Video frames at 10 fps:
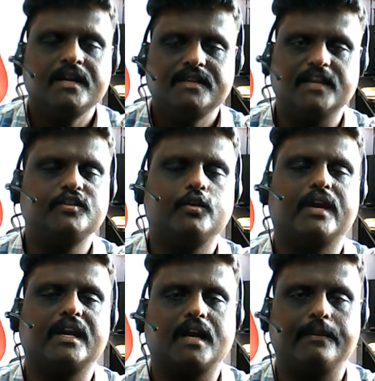Just you
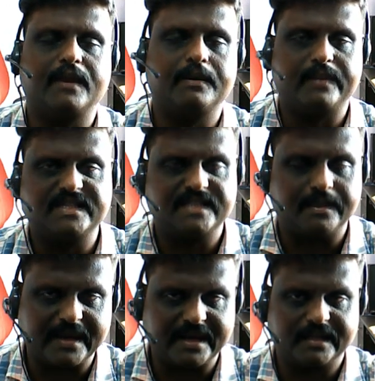can copy and paste the
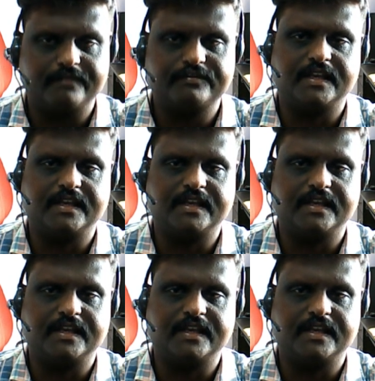paragraphs